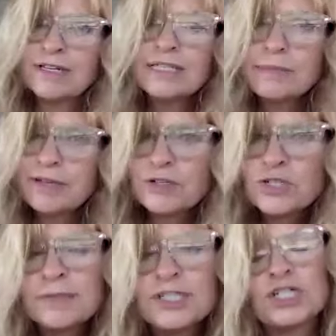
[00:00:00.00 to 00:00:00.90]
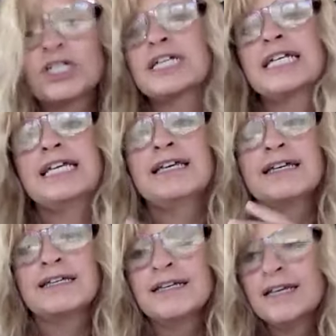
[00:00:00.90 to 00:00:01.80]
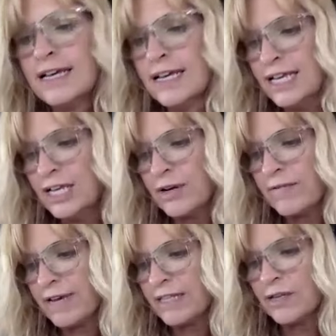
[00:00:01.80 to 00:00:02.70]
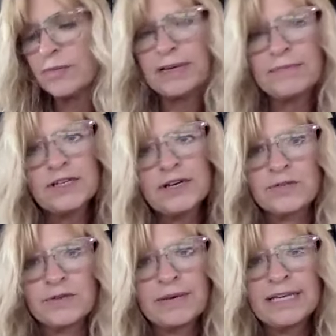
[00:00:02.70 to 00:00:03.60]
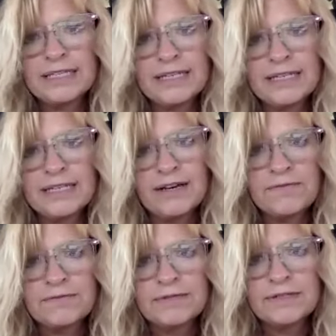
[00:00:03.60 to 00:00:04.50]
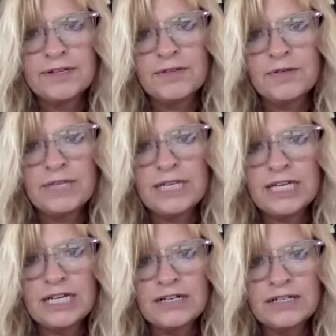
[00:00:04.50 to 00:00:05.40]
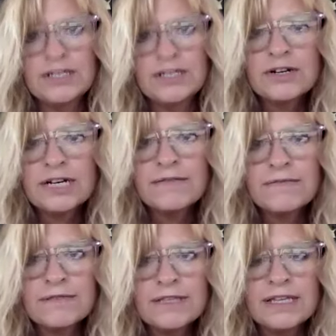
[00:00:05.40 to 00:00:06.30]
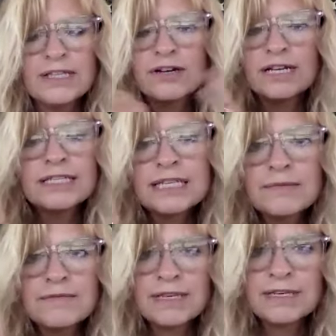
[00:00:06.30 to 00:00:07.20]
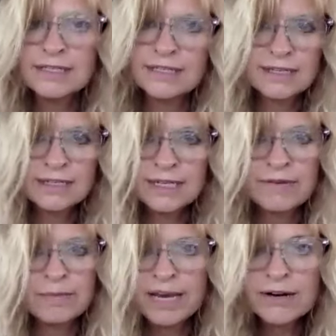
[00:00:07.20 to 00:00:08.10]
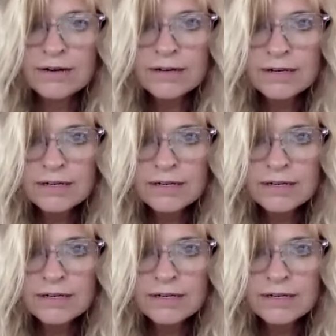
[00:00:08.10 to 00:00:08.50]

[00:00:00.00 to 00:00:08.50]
a spiritual maturity and you know i've had little pep talks with myself through the years good grief in the grand scheme of things this doesn't even matter